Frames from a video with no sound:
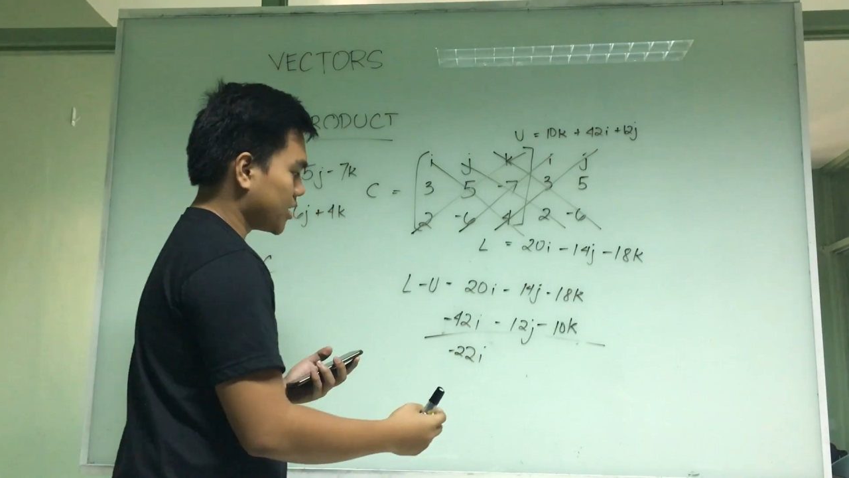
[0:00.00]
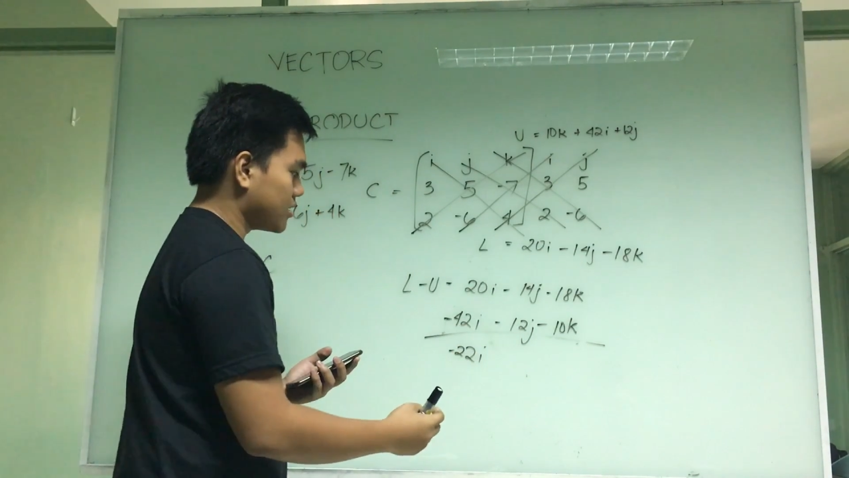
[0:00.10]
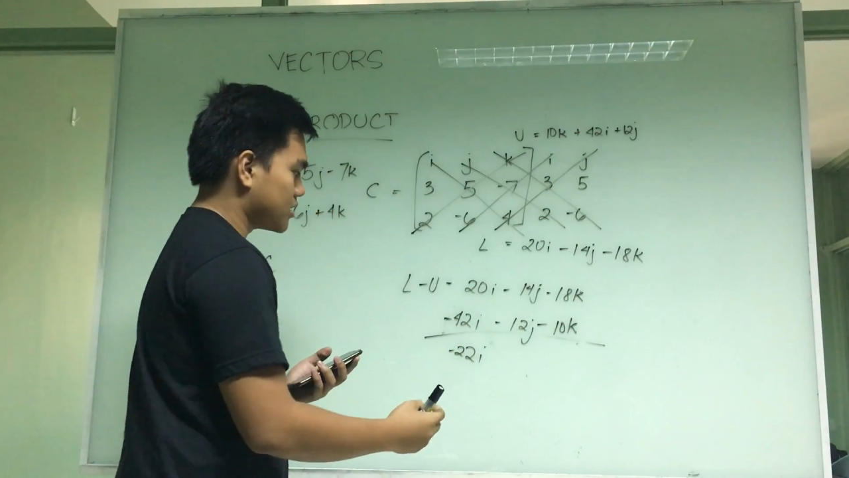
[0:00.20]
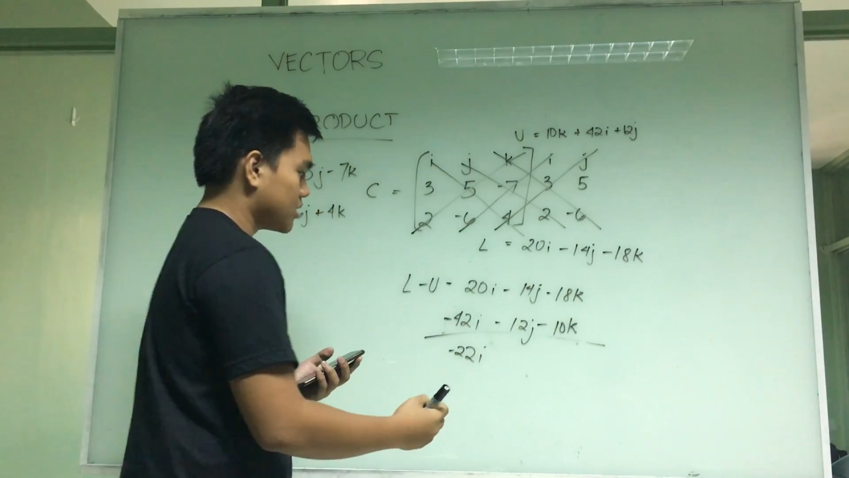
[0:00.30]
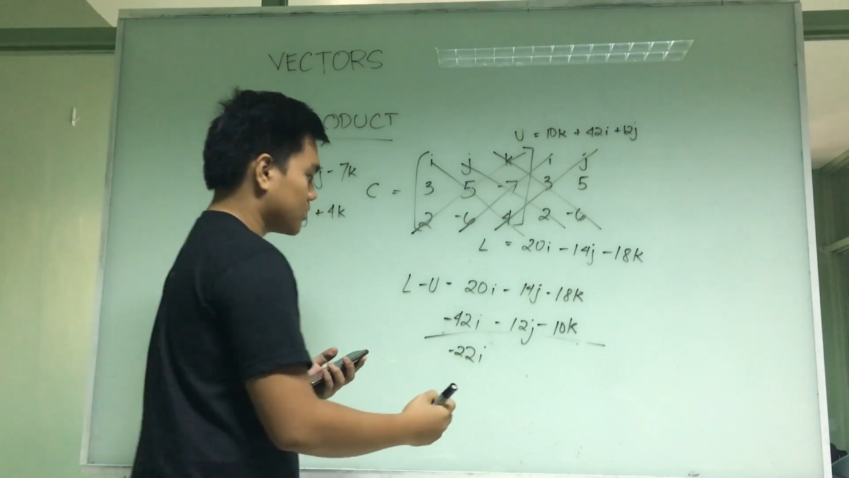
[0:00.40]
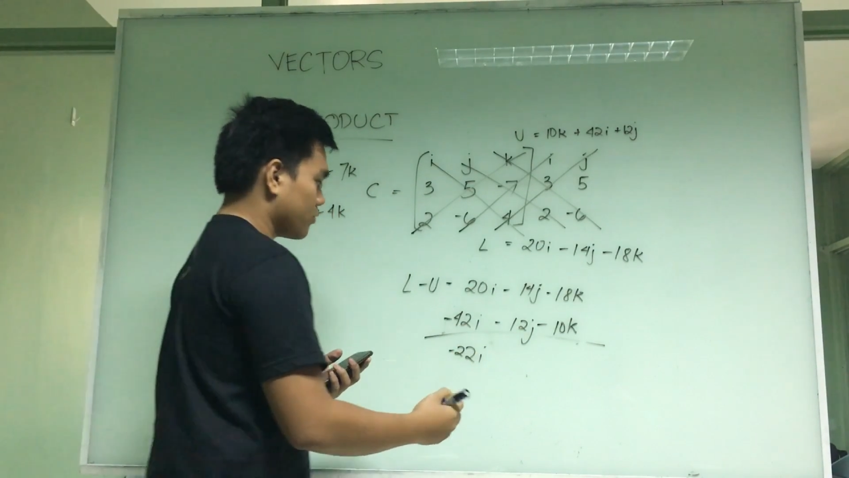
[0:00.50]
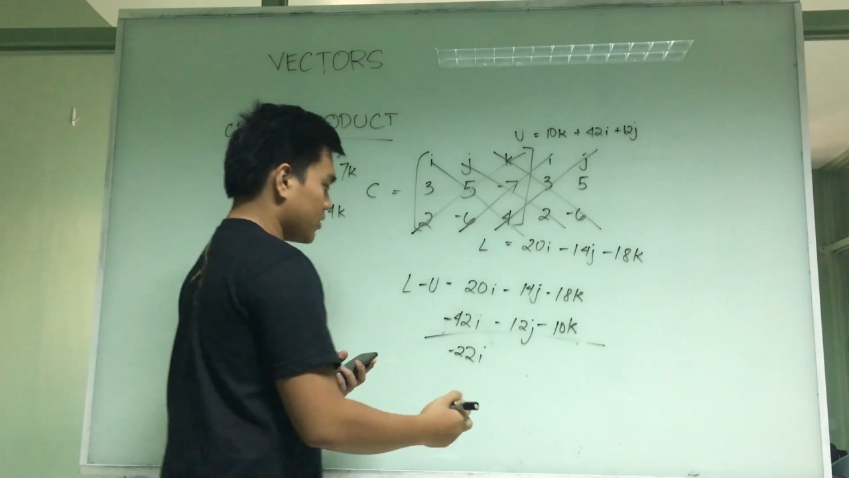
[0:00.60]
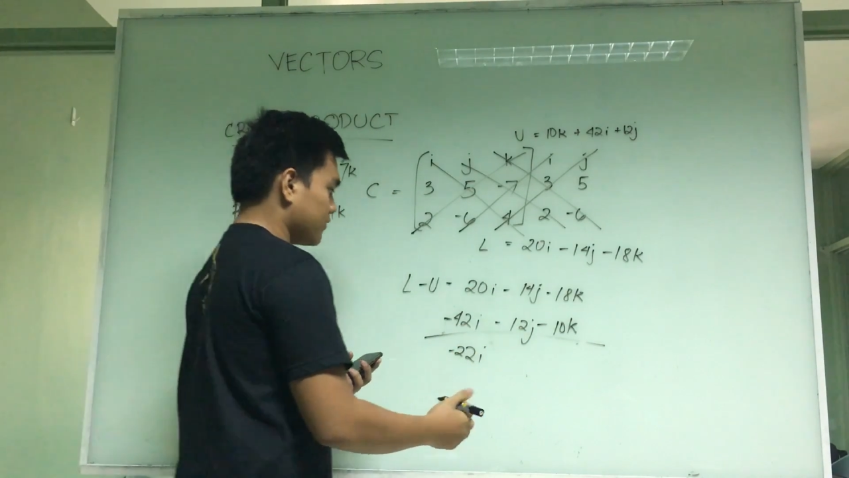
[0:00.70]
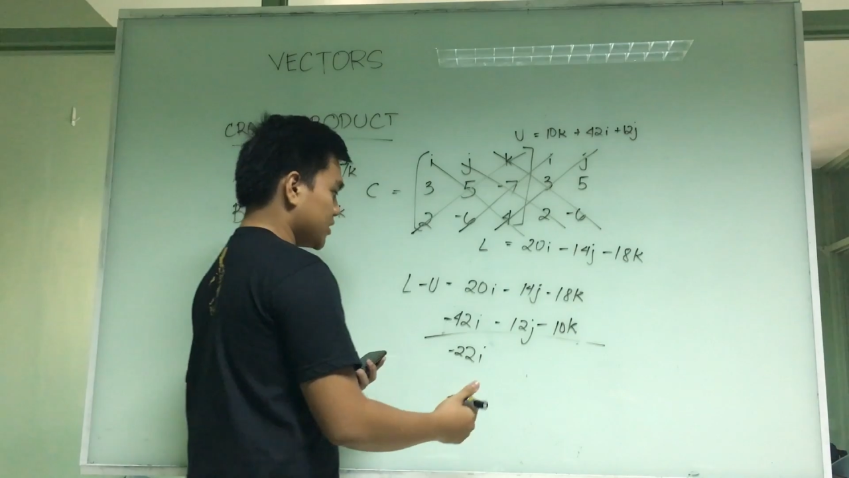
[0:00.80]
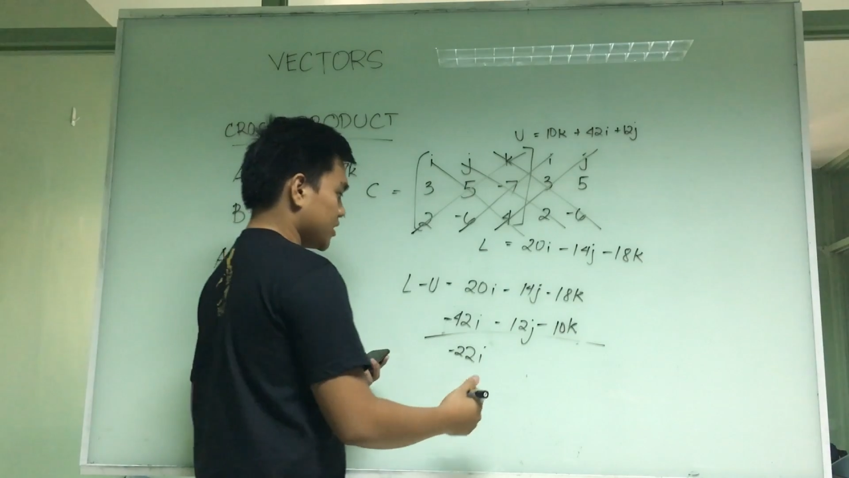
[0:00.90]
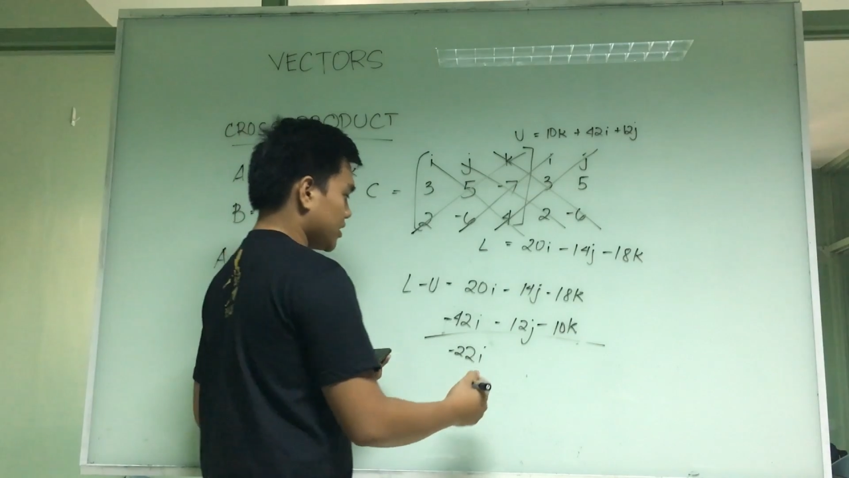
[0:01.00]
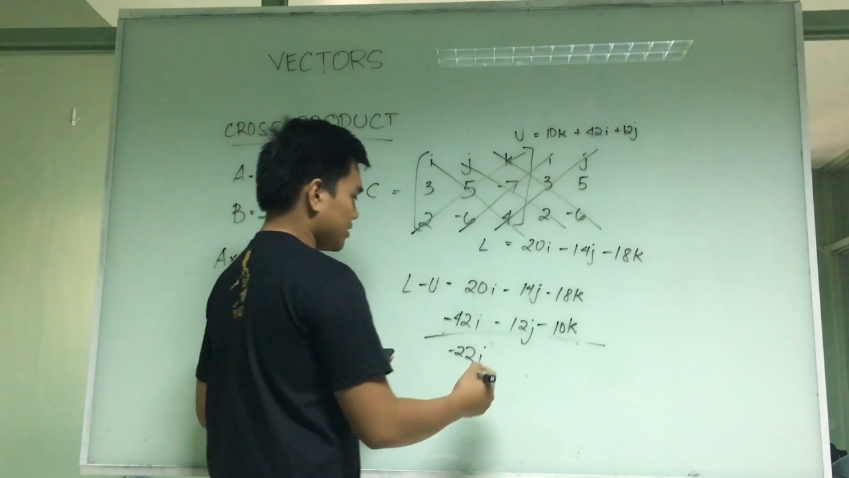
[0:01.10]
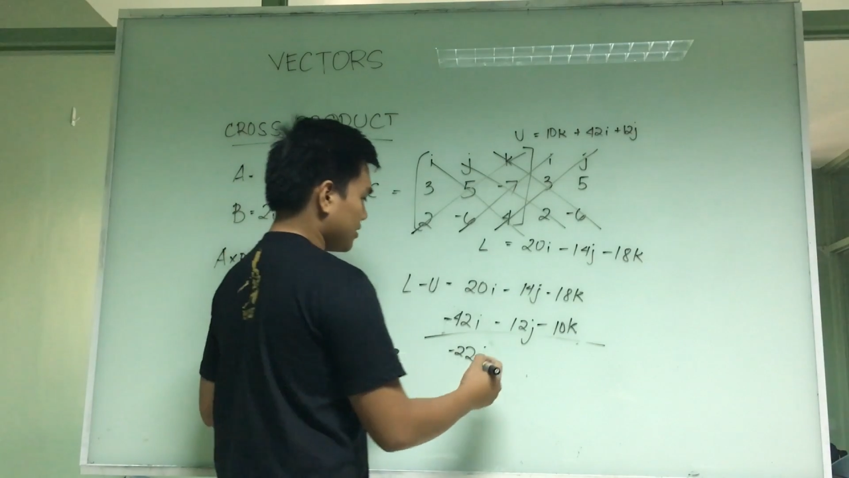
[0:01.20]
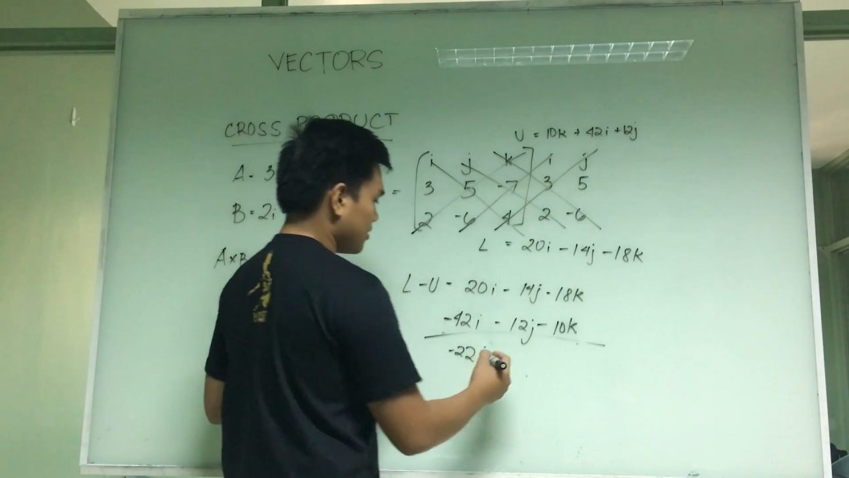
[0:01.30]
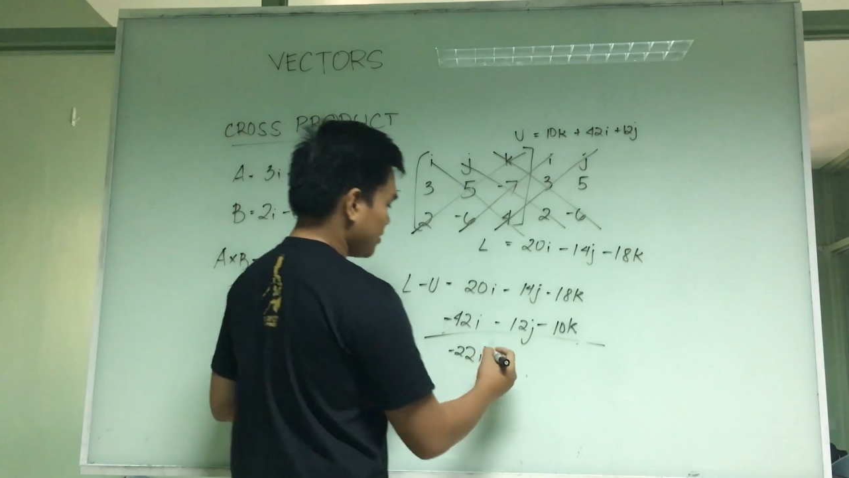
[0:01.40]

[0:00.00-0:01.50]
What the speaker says: minus 12j